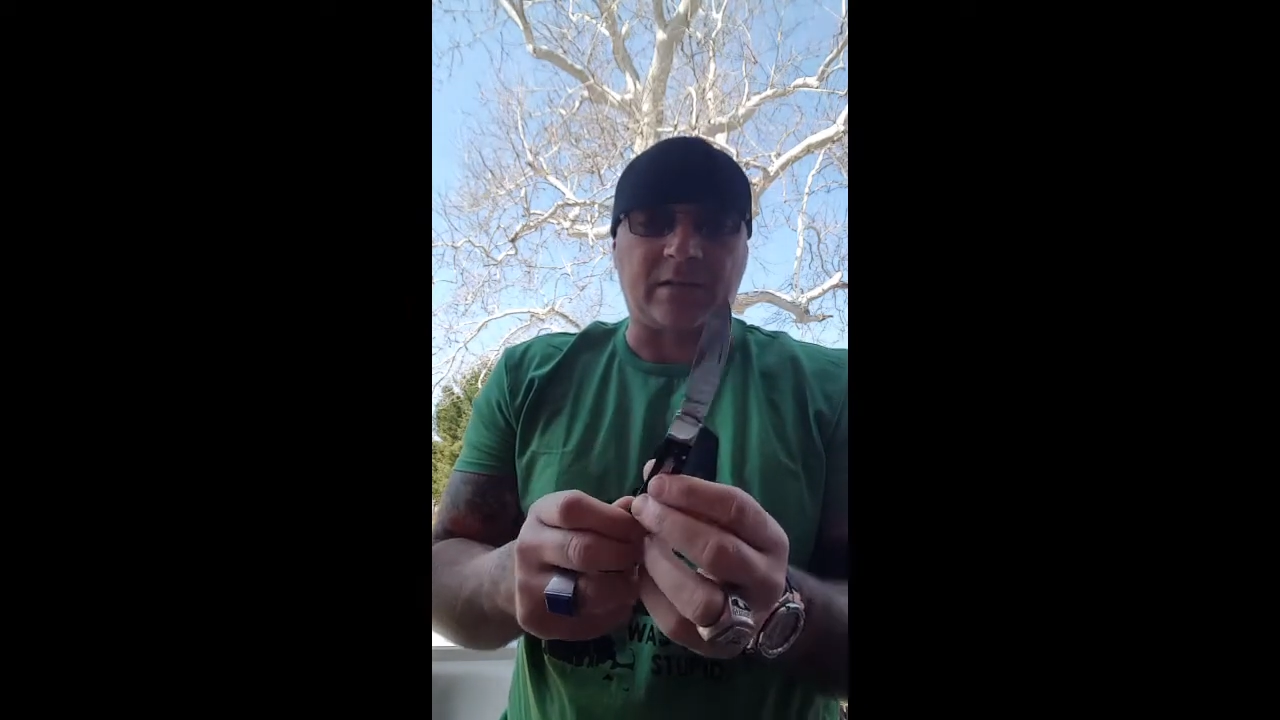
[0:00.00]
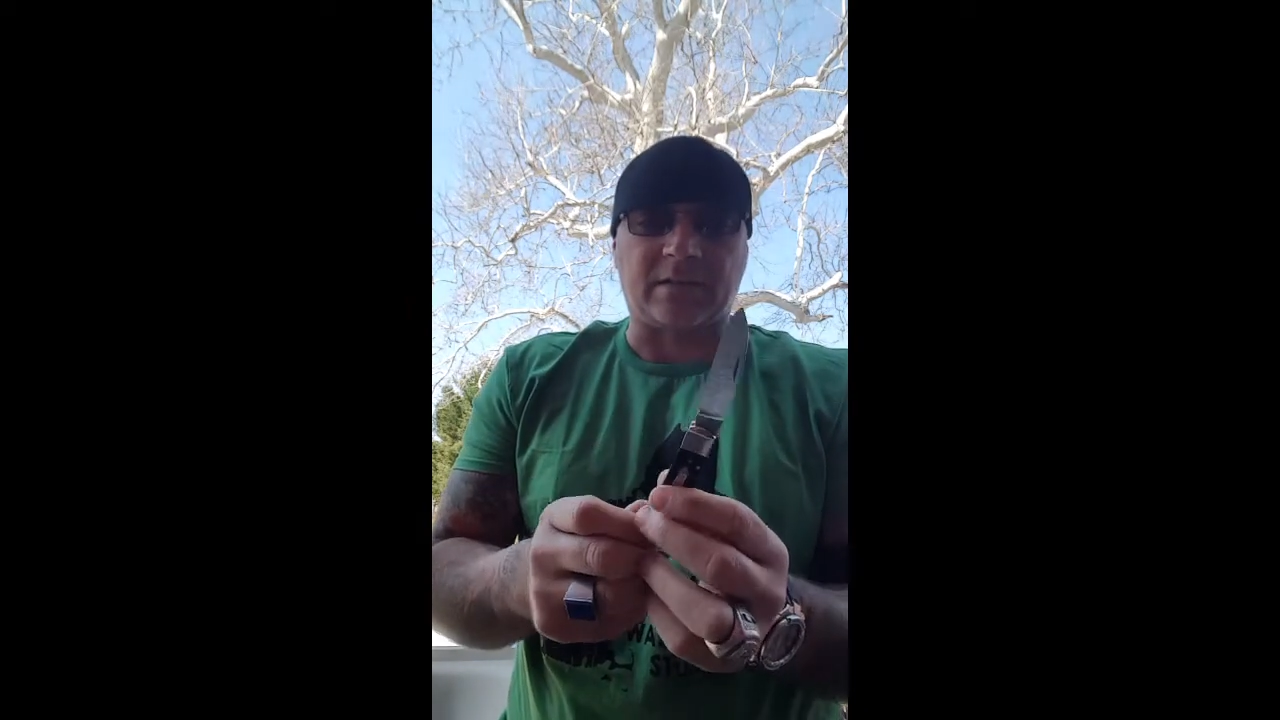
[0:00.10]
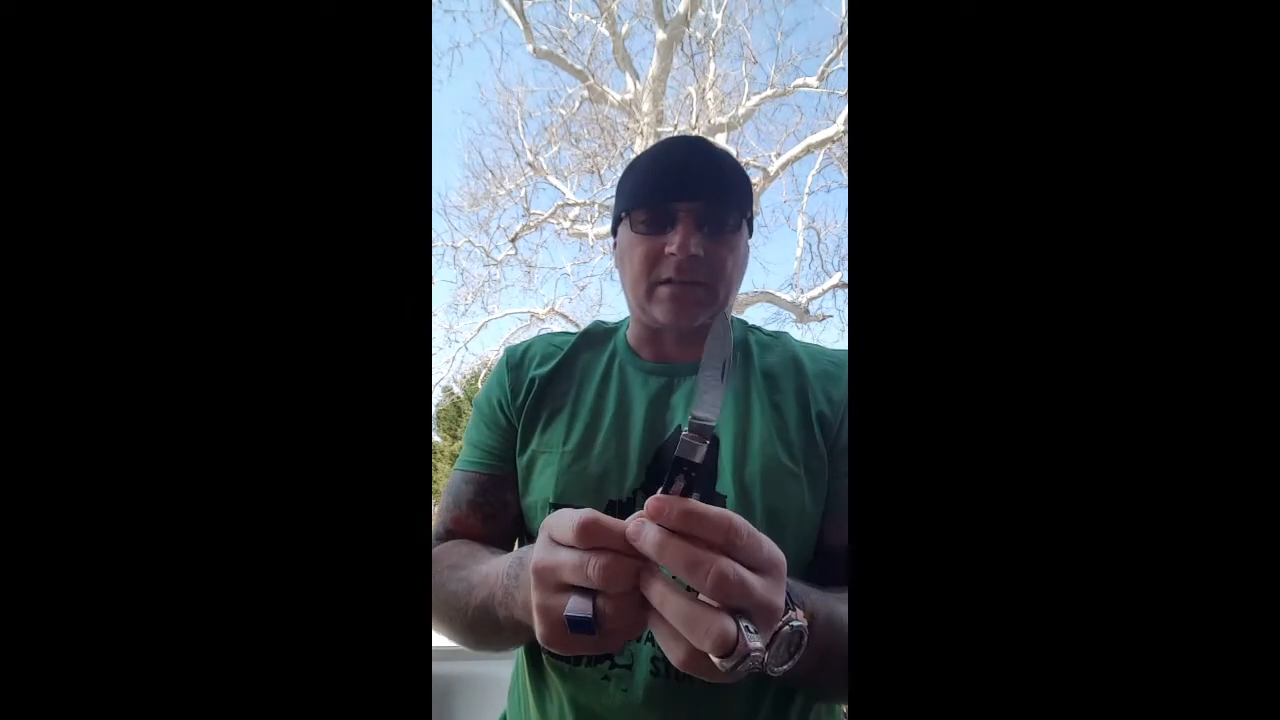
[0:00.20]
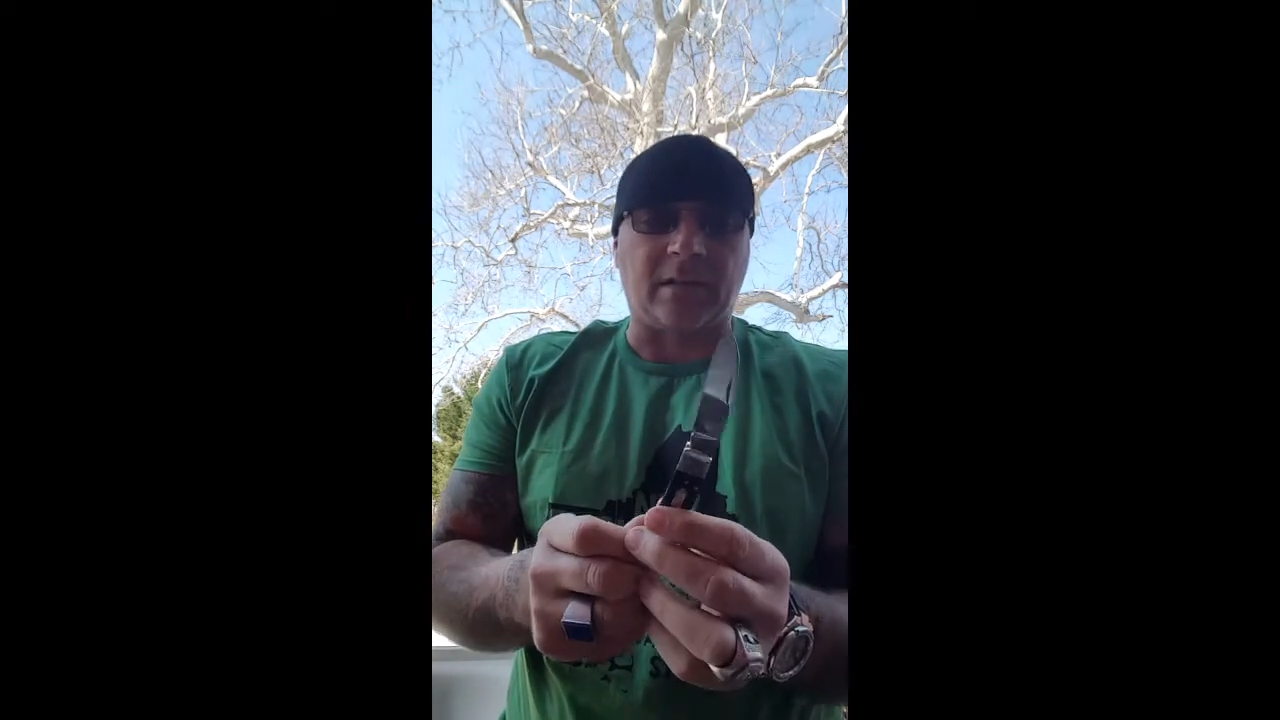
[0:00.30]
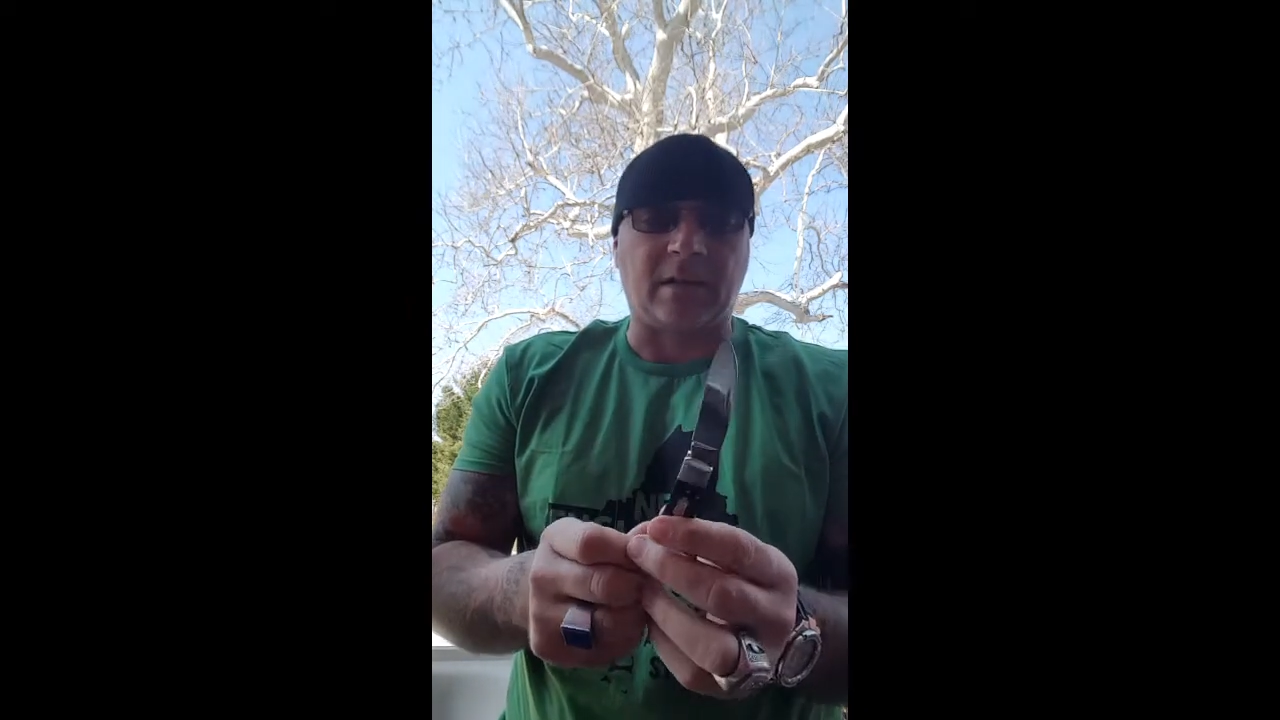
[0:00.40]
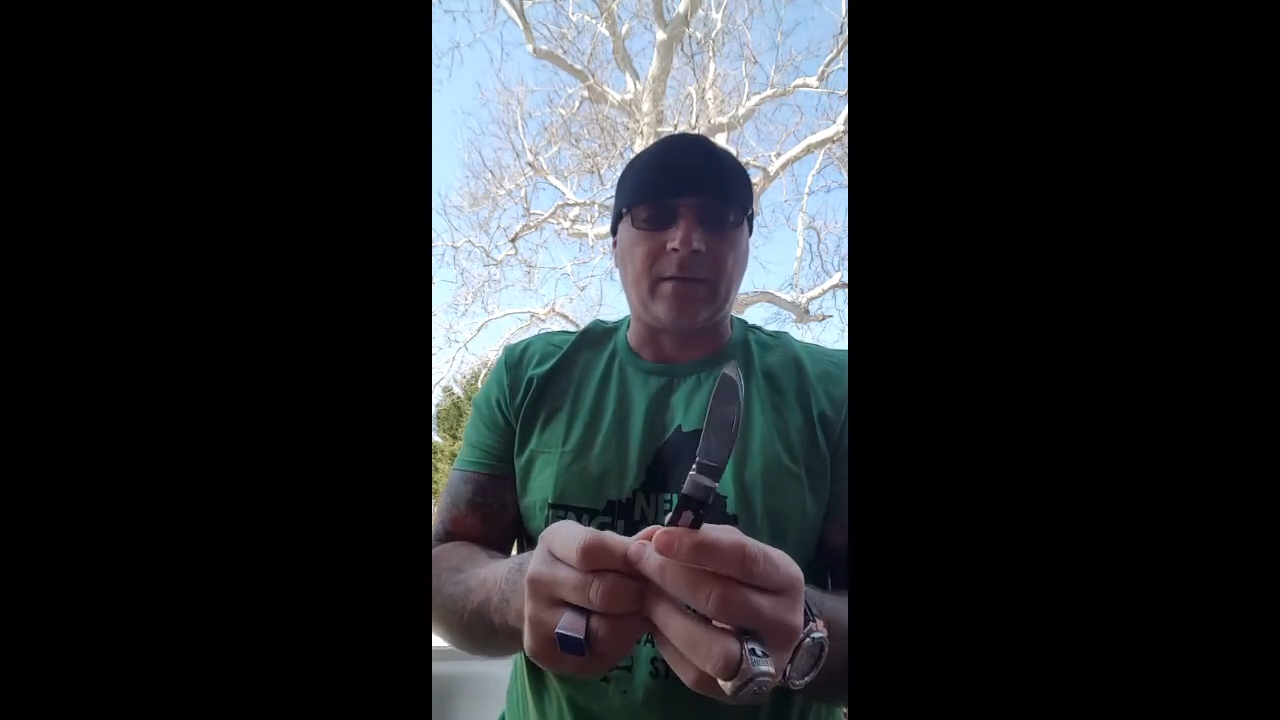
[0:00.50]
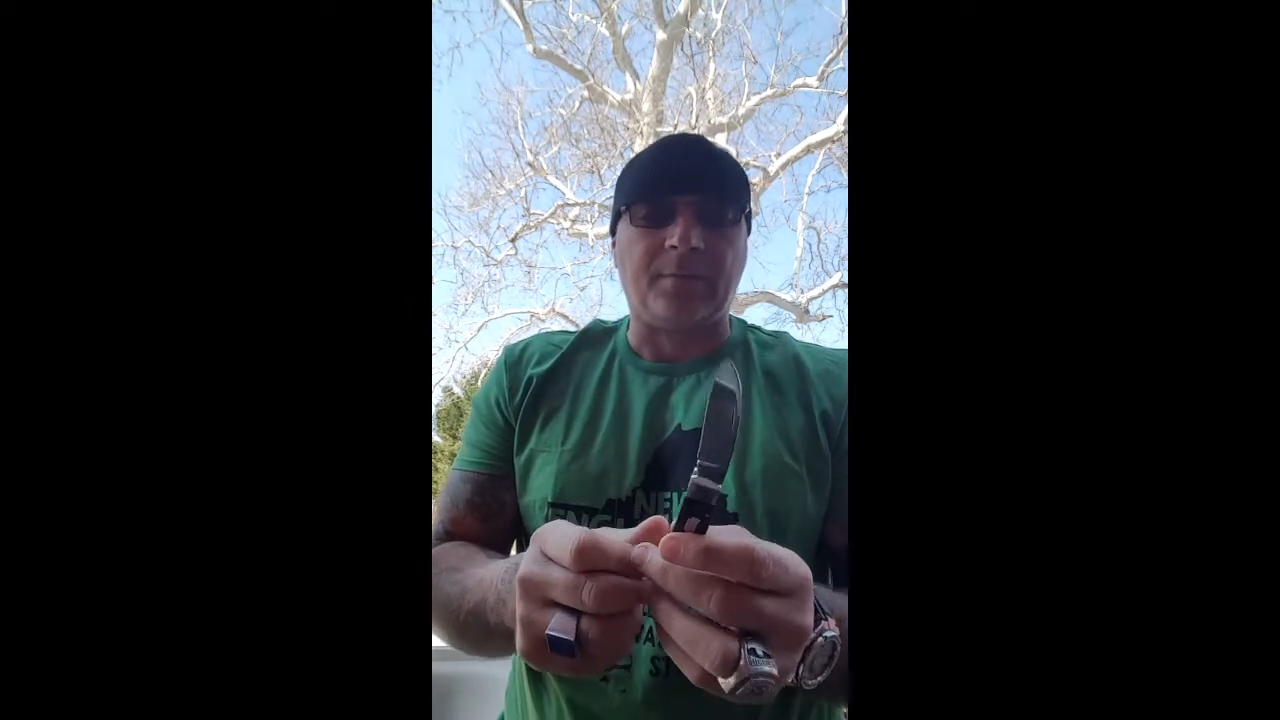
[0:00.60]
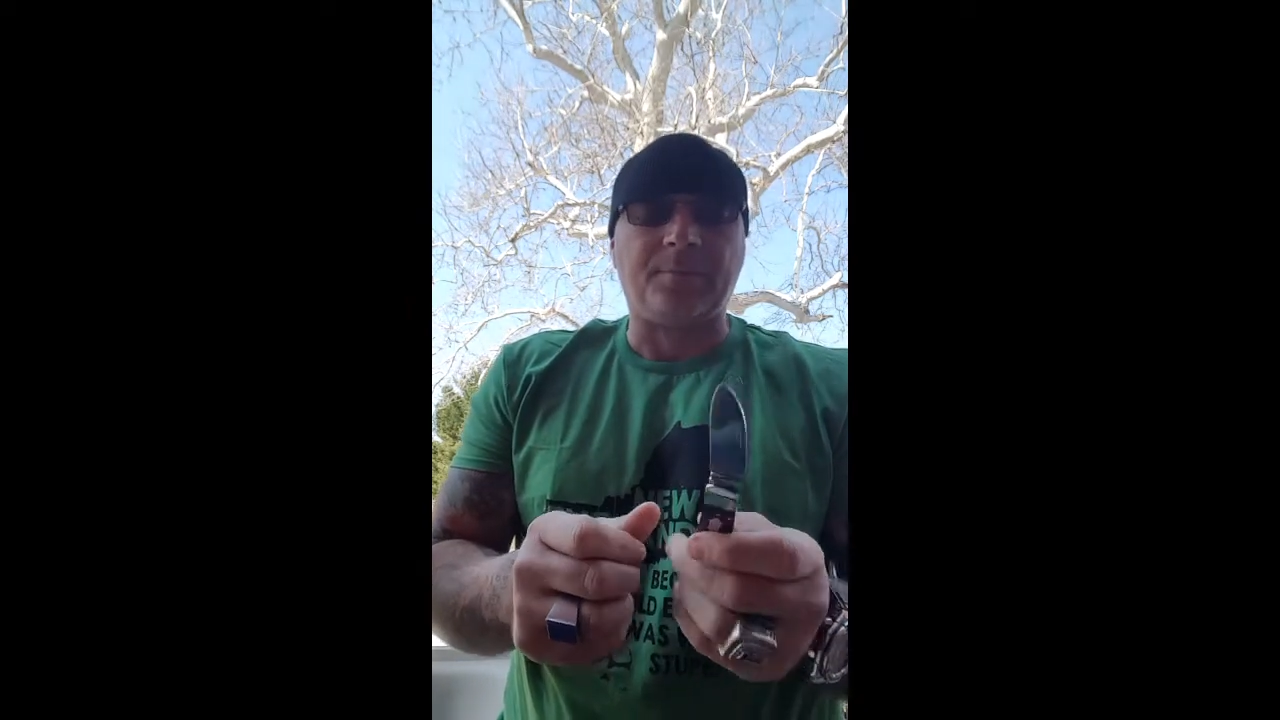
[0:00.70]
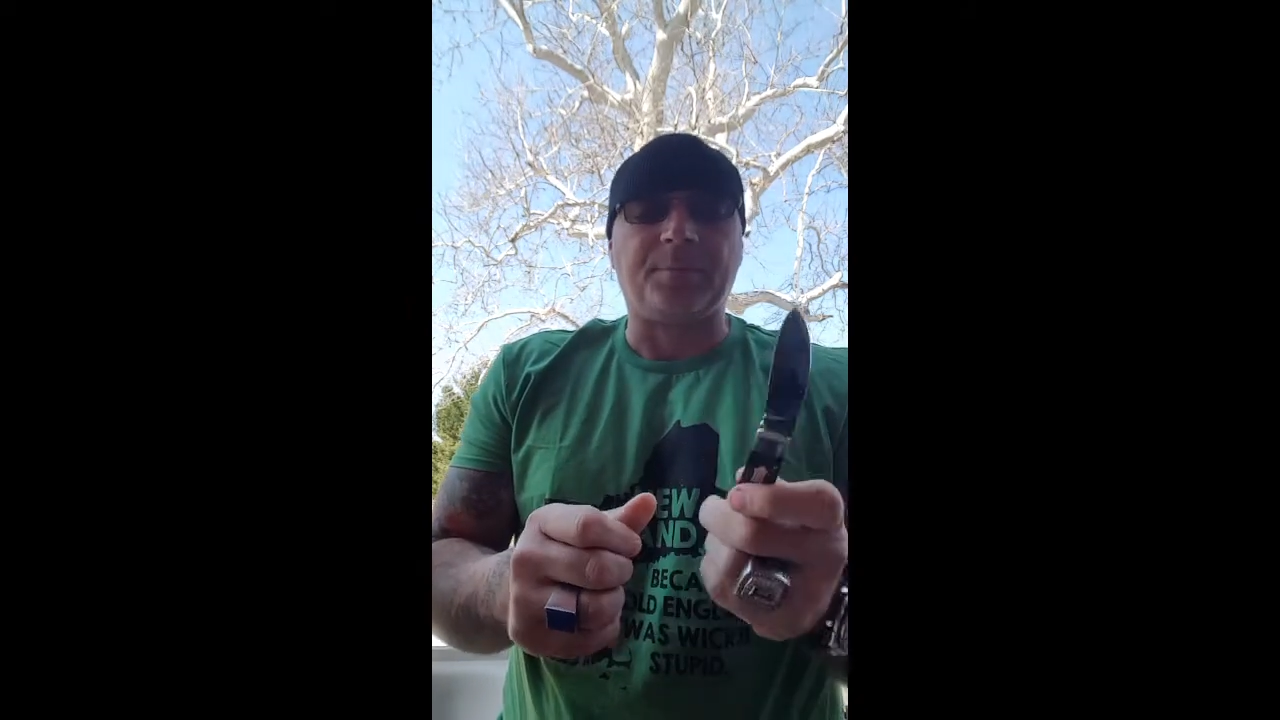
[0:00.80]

this thing,